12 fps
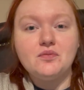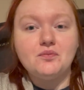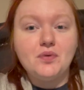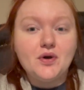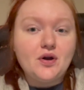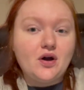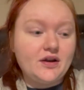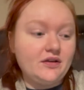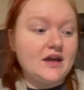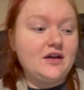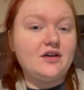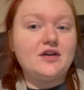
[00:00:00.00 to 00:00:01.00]
put on
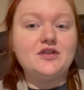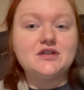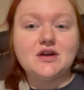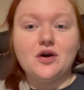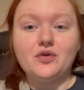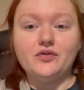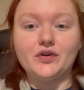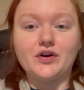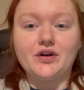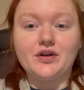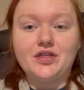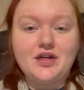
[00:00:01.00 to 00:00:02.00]
like this
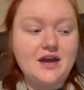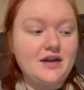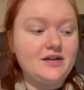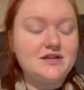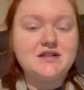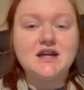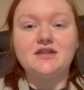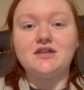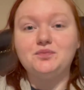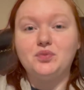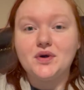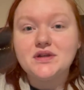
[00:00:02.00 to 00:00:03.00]
over thing to take the
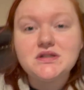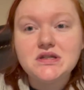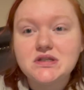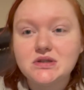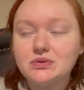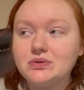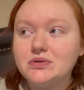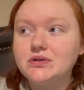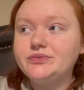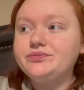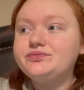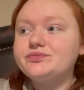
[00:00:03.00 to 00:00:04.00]
boys to school.